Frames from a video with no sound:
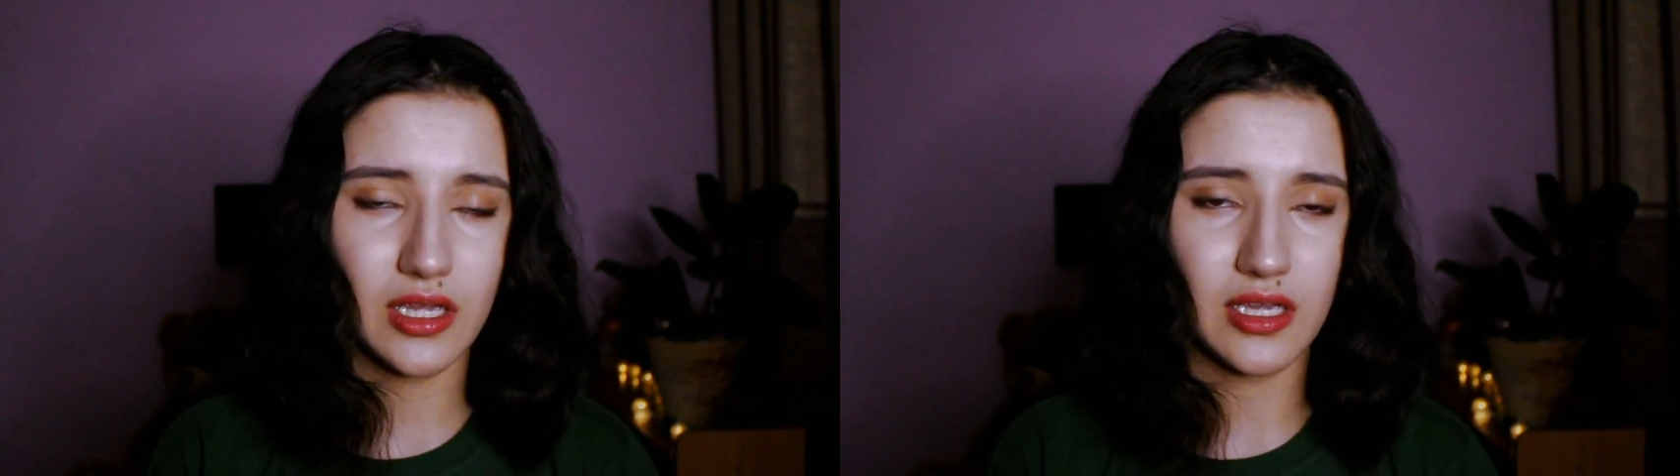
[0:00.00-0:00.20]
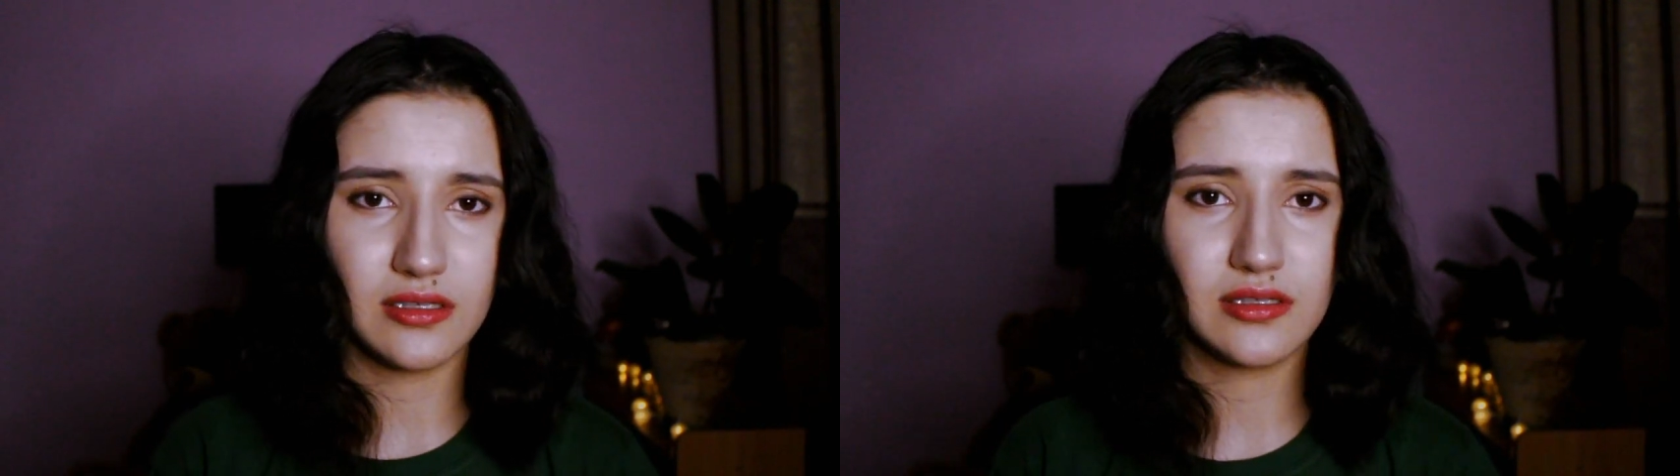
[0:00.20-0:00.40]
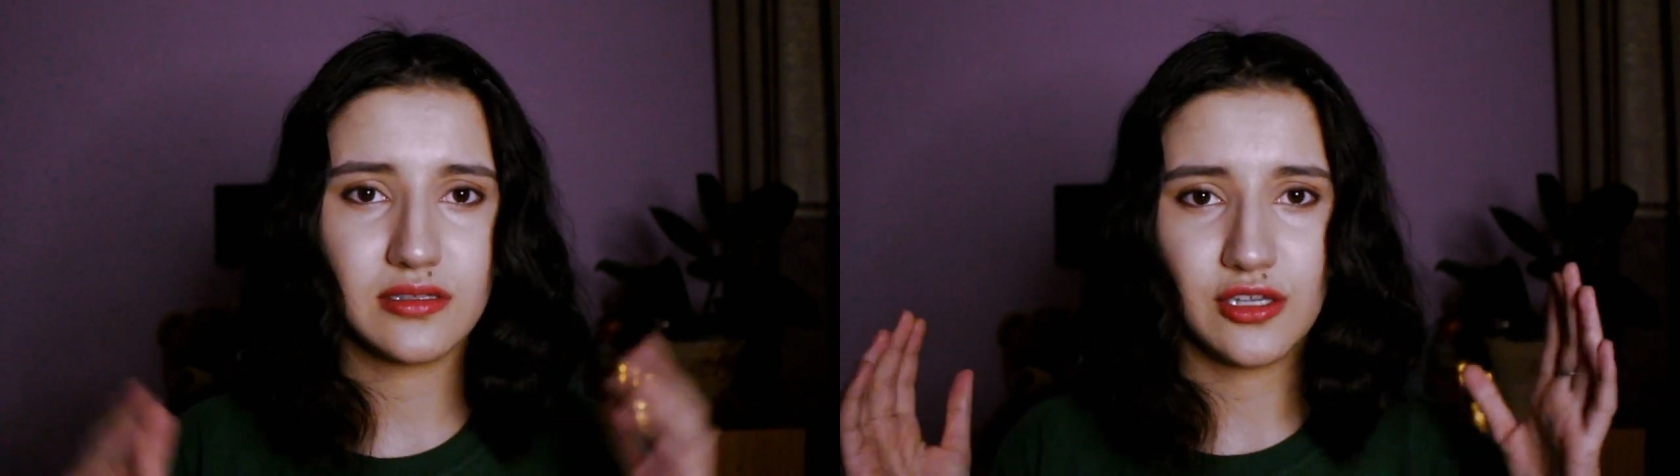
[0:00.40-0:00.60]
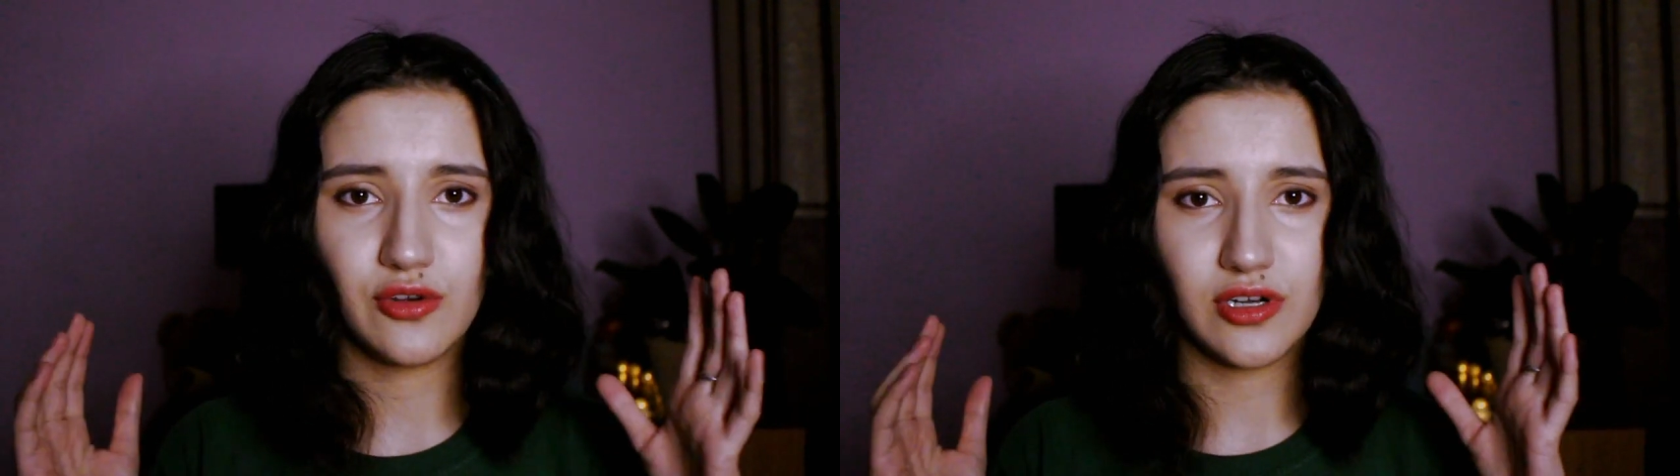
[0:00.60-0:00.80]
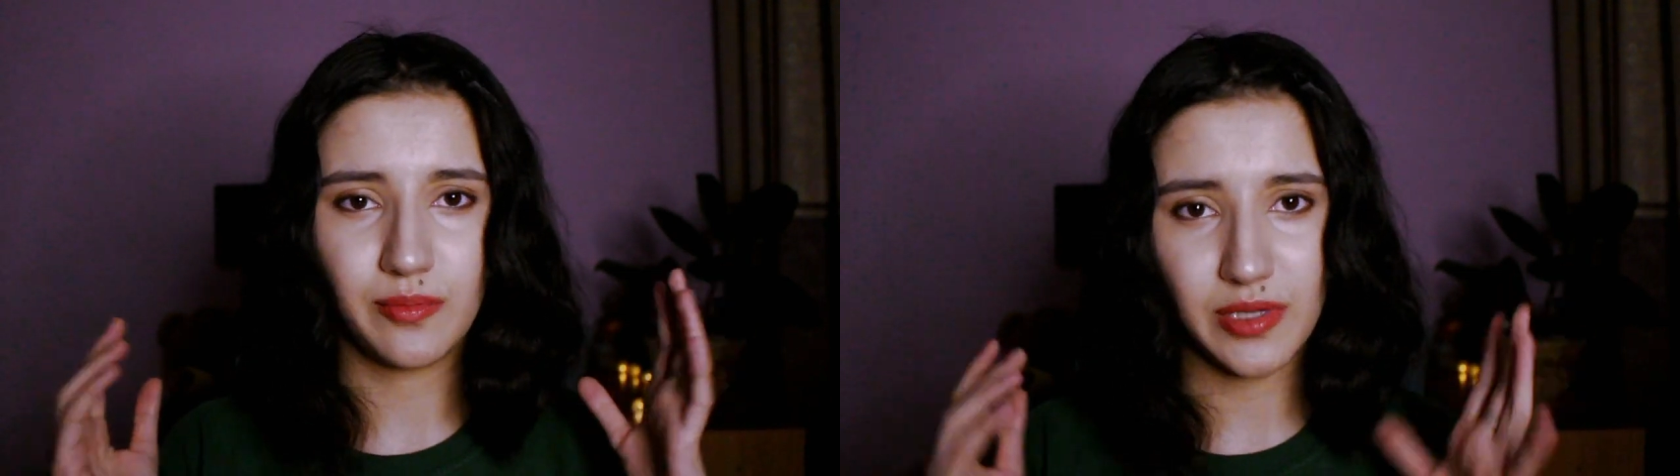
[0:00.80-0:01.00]
is
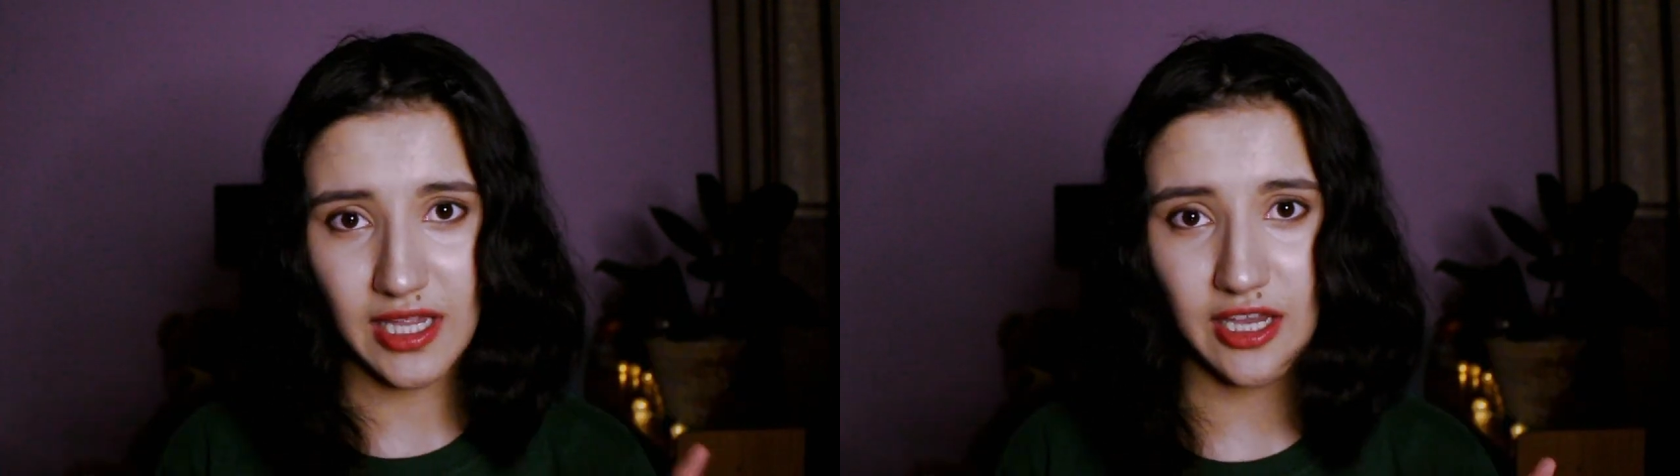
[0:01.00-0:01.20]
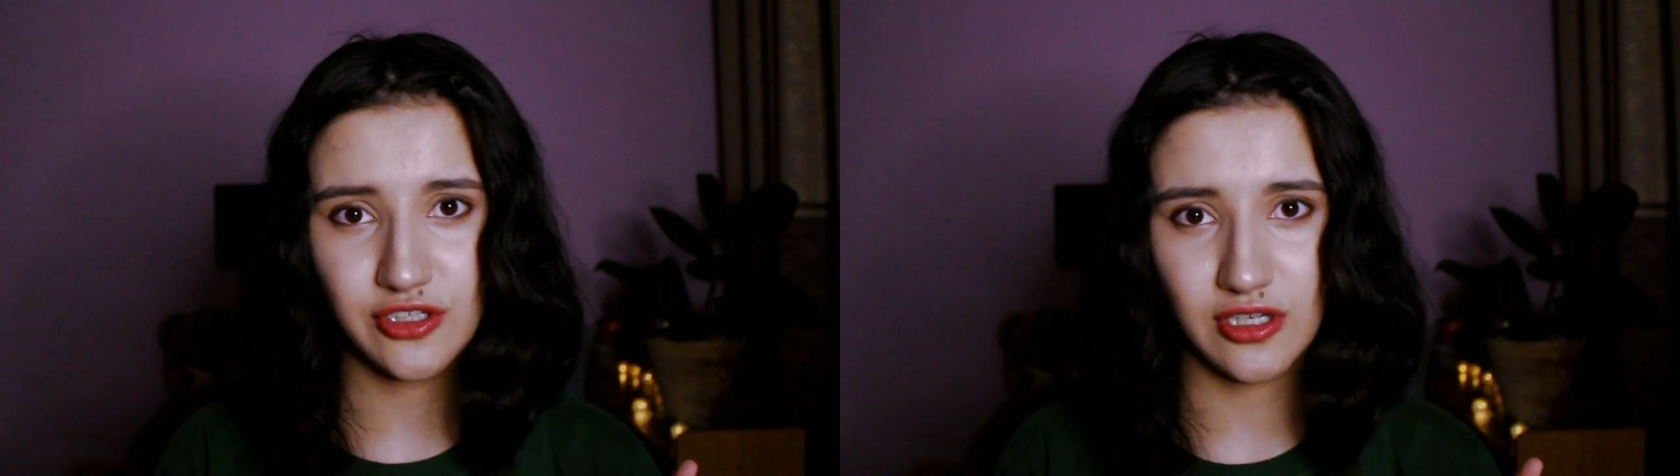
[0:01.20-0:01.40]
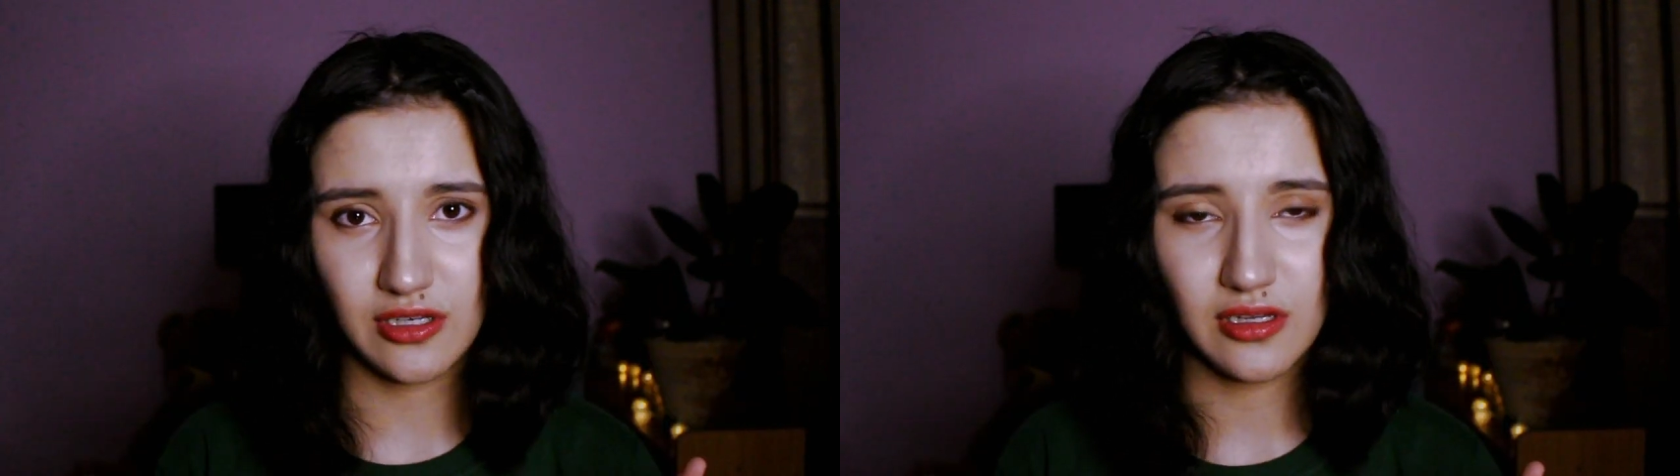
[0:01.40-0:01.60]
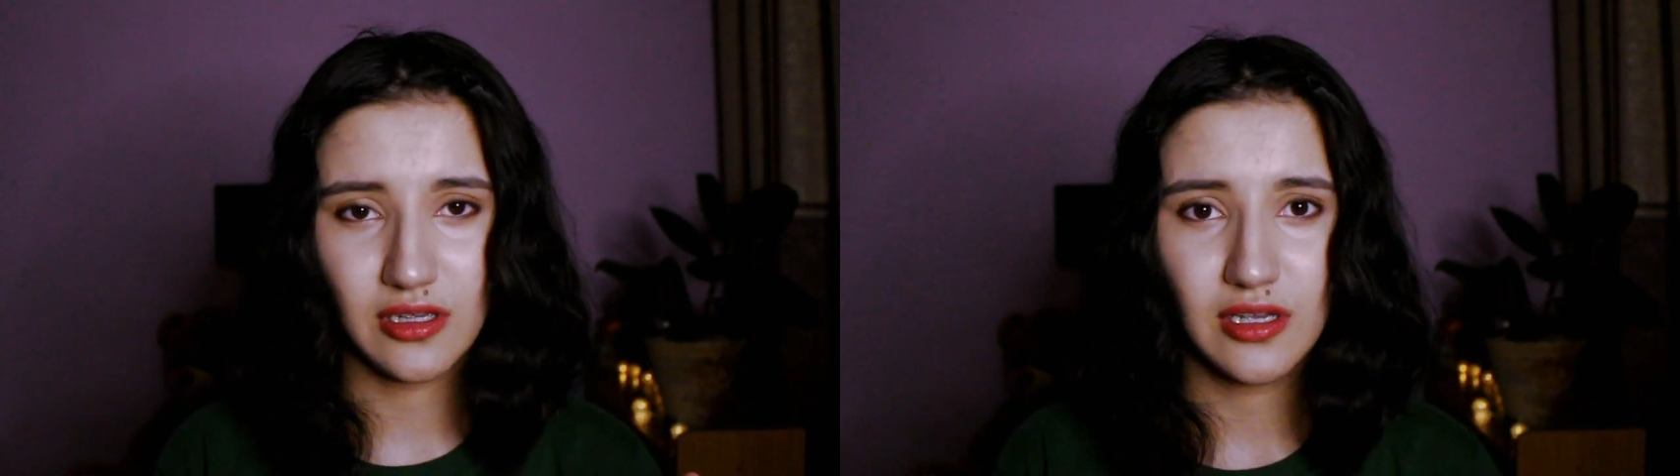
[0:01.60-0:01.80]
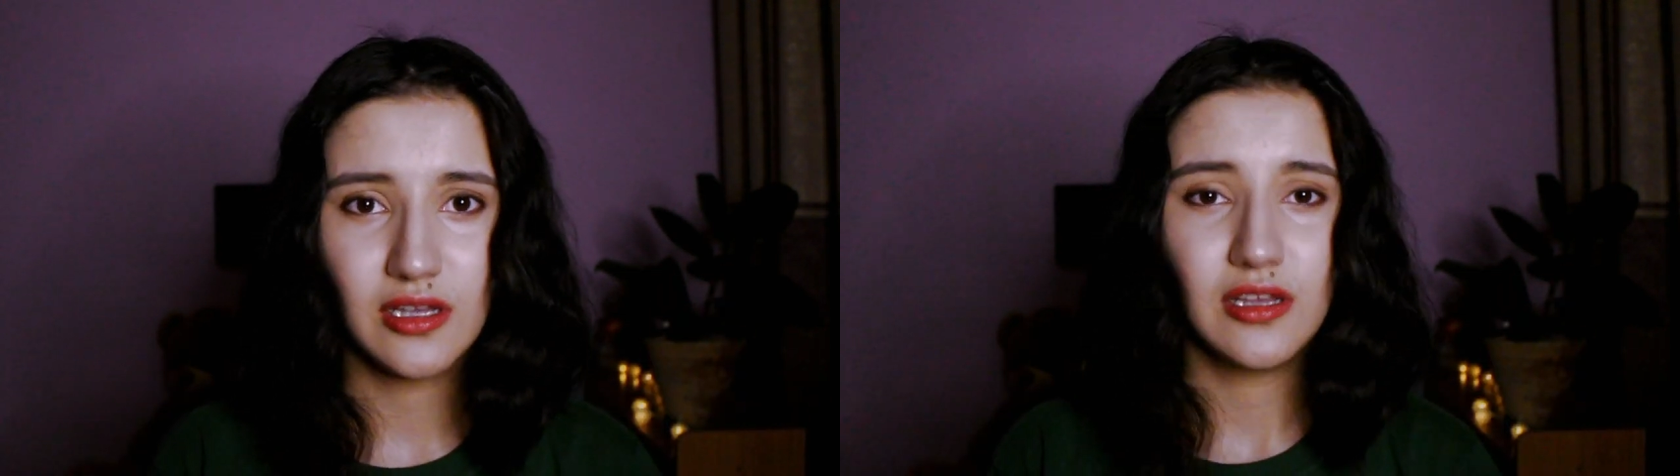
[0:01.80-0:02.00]
your application